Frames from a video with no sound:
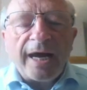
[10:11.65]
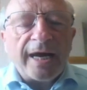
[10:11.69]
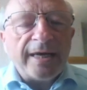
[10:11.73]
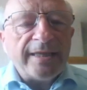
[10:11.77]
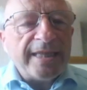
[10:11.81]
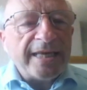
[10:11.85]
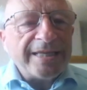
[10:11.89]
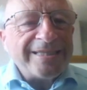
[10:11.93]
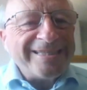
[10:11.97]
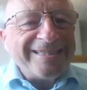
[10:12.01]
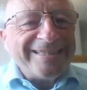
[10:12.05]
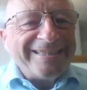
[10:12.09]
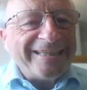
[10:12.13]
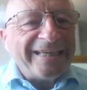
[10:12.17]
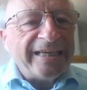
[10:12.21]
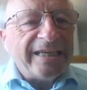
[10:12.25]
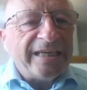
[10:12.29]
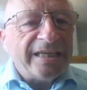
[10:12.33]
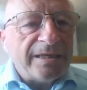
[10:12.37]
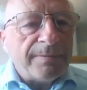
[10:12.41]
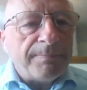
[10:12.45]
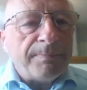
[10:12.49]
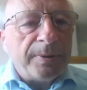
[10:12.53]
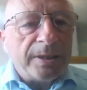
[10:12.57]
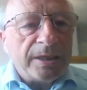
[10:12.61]
and that's the
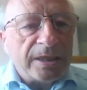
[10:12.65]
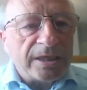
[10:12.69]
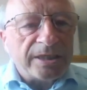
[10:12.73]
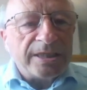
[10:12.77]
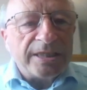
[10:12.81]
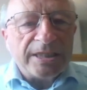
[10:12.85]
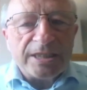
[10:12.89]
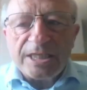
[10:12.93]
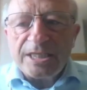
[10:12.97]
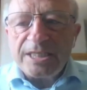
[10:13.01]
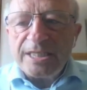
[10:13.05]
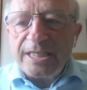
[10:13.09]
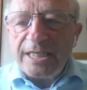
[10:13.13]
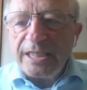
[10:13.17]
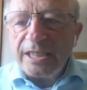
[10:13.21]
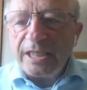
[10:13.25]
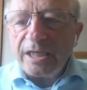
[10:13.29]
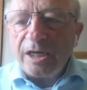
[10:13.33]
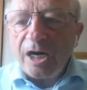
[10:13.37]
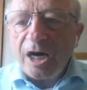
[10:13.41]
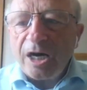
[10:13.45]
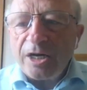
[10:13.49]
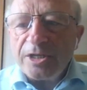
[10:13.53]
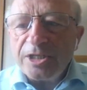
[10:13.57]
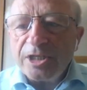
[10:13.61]
inability to see
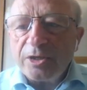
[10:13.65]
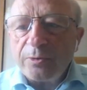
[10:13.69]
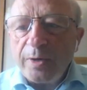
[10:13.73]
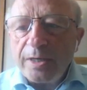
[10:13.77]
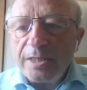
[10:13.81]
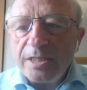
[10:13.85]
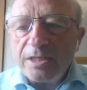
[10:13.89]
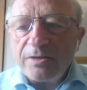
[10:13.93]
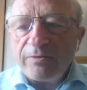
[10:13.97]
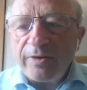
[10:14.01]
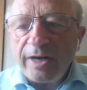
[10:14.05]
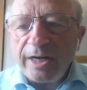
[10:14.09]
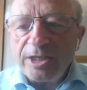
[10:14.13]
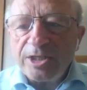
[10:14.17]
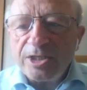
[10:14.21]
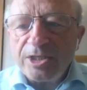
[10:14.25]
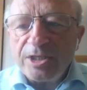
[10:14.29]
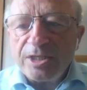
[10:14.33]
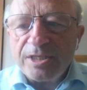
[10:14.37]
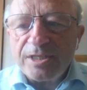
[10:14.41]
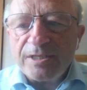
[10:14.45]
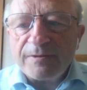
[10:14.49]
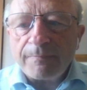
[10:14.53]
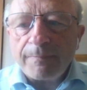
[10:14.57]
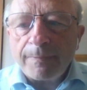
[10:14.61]
the consequence of
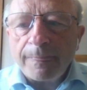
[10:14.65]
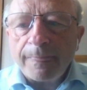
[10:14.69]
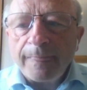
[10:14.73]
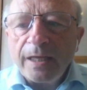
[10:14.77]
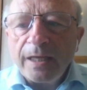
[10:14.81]
actions.